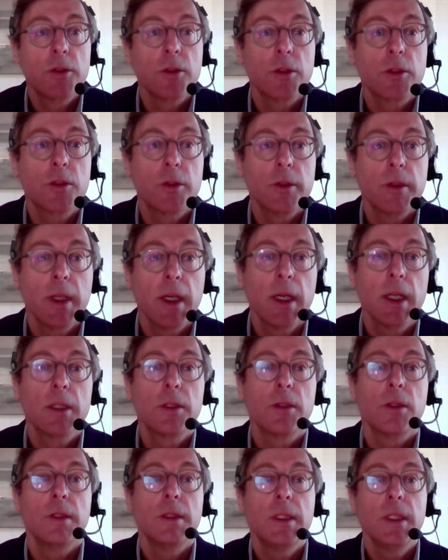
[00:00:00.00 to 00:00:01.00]
create a
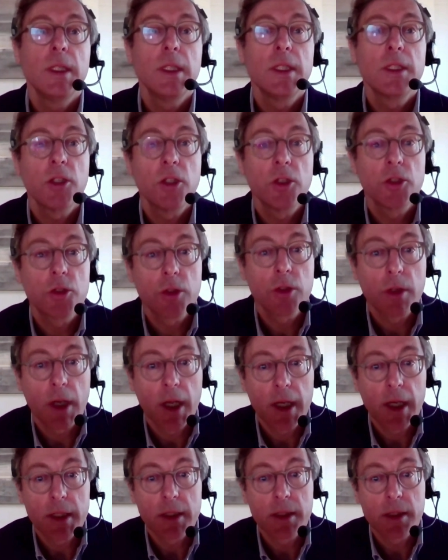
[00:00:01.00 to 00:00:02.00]
decentralized
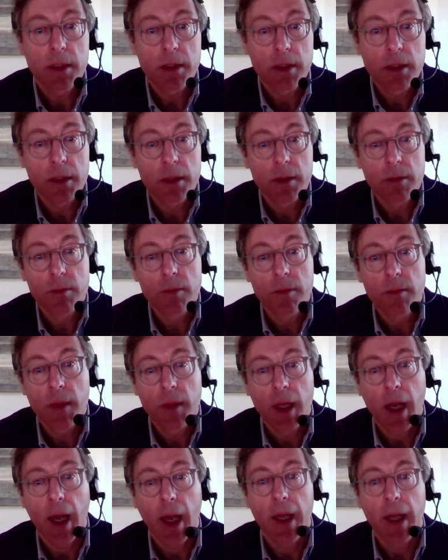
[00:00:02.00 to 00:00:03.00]
system
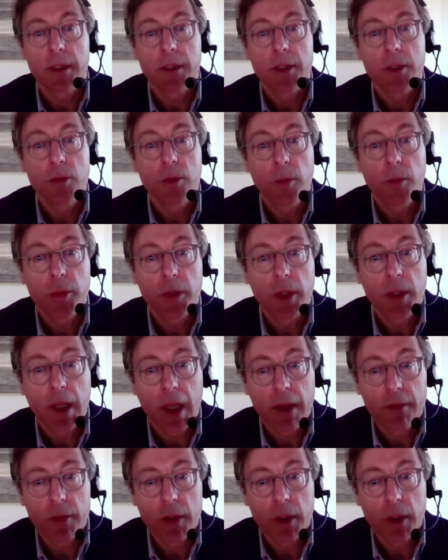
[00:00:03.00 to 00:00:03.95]
at European level,